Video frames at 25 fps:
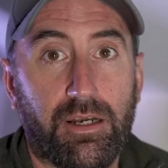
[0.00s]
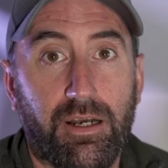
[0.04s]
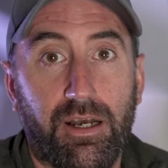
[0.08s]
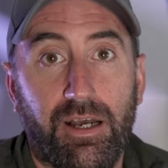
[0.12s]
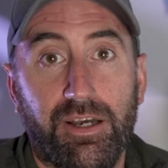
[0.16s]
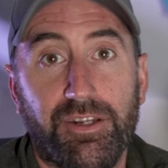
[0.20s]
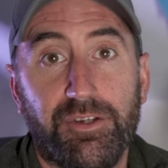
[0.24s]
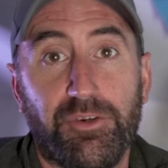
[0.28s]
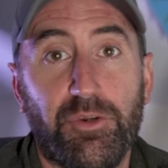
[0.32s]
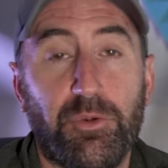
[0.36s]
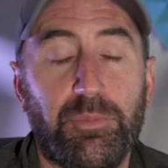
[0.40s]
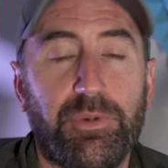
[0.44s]

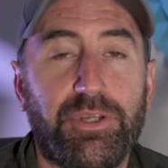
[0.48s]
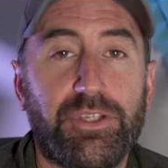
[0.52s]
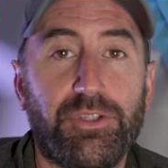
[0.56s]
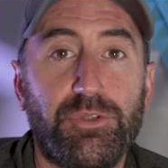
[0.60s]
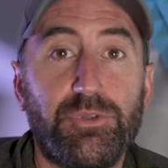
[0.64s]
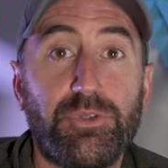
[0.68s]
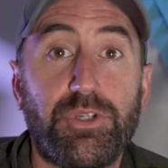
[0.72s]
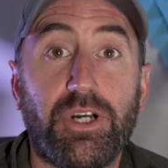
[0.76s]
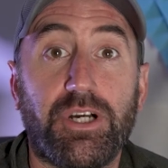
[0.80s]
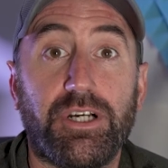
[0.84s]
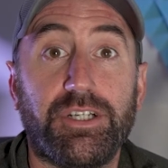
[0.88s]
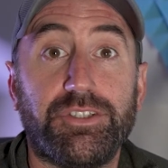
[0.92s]
don't know about
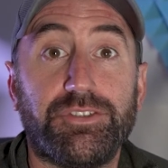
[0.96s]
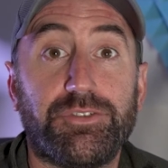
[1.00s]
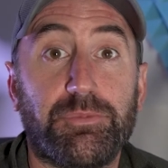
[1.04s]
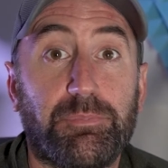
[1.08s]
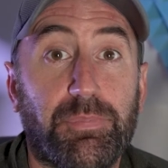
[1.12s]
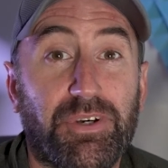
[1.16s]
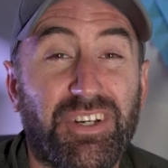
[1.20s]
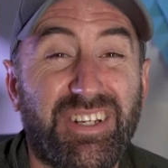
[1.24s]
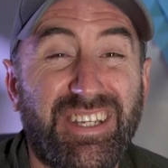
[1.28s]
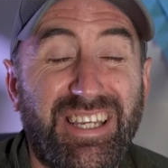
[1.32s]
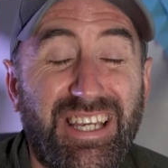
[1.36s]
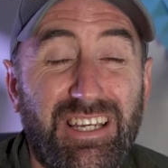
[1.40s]
you guys,
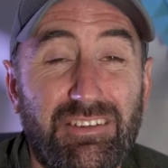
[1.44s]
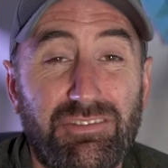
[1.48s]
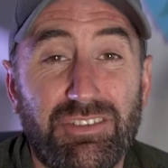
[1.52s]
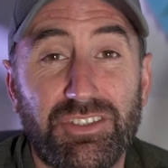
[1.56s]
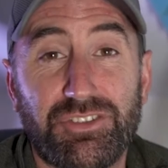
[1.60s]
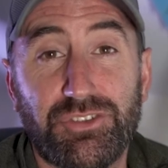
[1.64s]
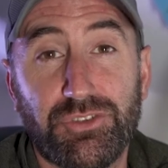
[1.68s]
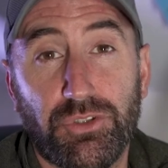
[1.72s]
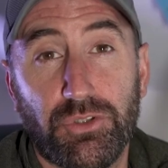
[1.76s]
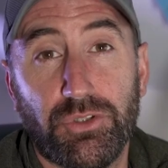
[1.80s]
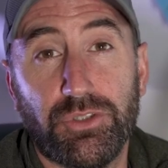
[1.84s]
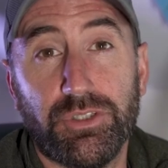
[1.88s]
but I have a
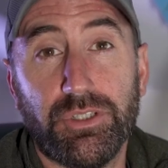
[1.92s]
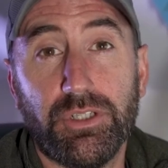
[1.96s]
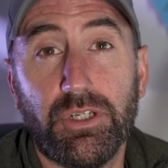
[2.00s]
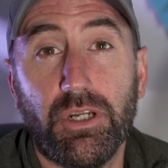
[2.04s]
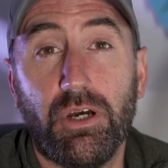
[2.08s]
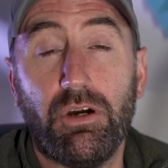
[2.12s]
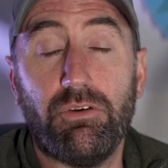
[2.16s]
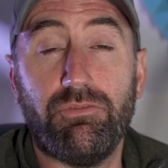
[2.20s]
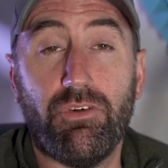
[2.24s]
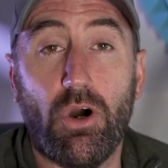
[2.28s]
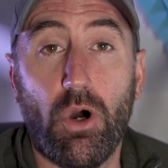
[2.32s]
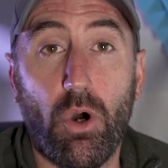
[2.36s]
ton
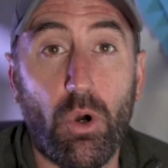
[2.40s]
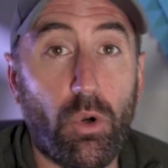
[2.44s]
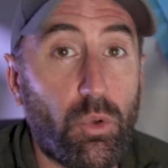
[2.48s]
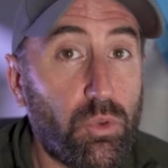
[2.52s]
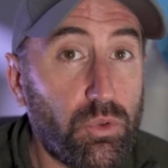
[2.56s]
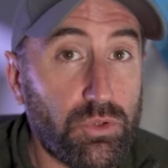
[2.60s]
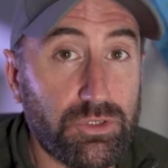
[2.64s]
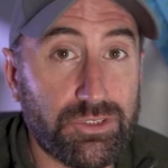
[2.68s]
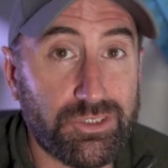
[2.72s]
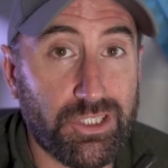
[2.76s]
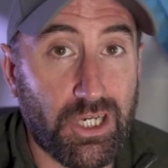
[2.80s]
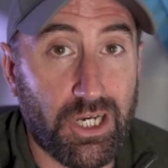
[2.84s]
of
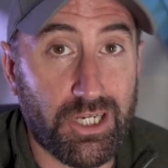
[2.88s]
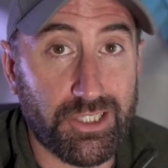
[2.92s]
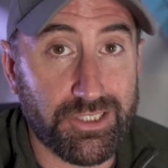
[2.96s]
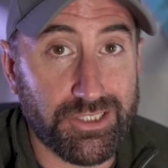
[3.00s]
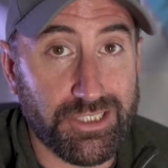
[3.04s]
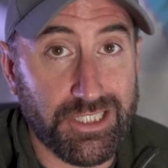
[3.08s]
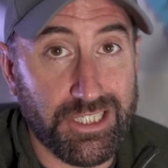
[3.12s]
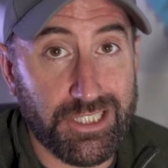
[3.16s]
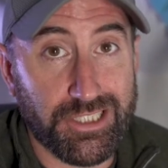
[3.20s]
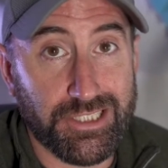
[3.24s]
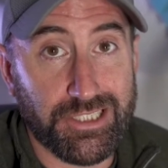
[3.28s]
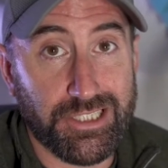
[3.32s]
old
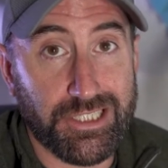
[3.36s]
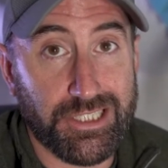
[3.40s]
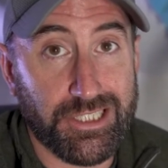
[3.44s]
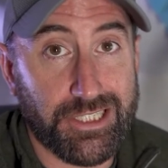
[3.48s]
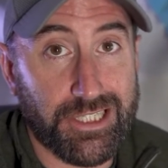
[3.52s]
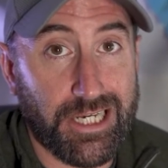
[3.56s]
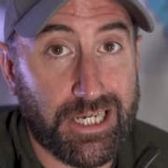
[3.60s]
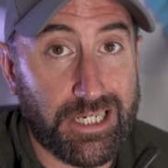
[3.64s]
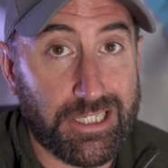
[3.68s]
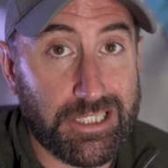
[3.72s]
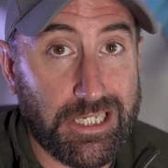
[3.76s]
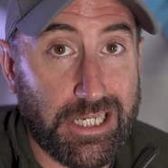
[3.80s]
content
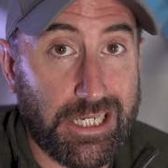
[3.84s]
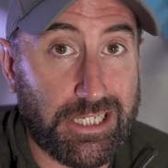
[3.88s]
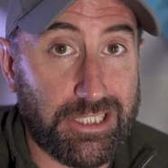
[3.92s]
that